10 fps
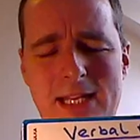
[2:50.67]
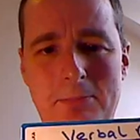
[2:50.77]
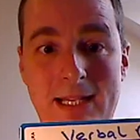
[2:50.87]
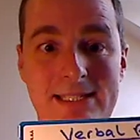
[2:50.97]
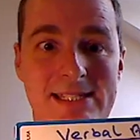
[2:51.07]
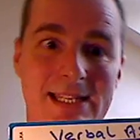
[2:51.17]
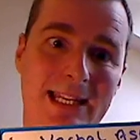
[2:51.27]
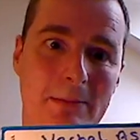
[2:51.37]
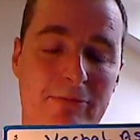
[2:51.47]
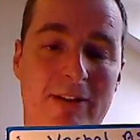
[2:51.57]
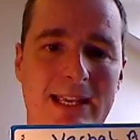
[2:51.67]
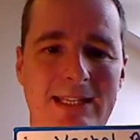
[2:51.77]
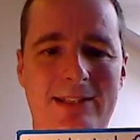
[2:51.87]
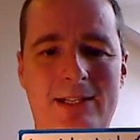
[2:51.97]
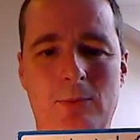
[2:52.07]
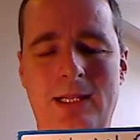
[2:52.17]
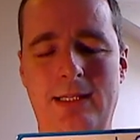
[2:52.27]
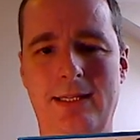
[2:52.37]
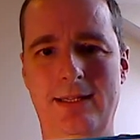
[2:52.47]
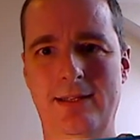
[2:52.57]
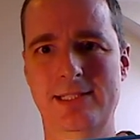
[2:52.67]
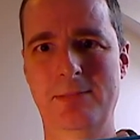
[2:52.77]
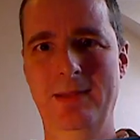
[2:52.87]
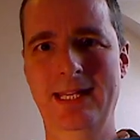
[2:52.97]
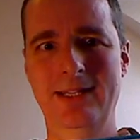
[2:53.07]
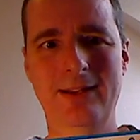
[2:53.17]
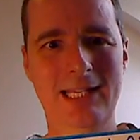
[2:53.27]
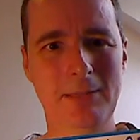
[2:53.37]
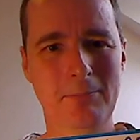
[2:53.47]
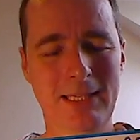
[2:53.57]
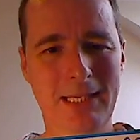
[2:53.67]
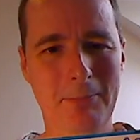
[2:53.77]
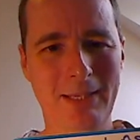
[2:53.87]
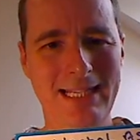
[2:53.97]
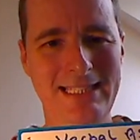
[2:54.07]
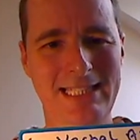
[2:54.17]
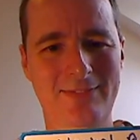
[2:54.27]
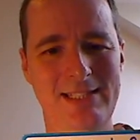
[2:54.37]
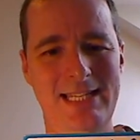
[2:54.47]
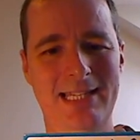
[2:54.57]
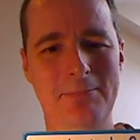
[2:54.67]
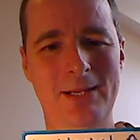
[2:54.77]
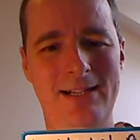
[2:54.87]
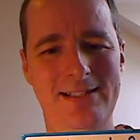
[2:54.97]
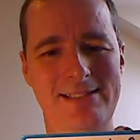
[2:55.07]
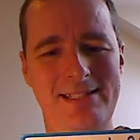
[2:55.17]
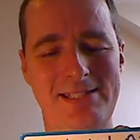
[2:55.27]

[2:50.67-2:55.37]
Now, my silly brain thought, well, something can only be completed if it's in the past.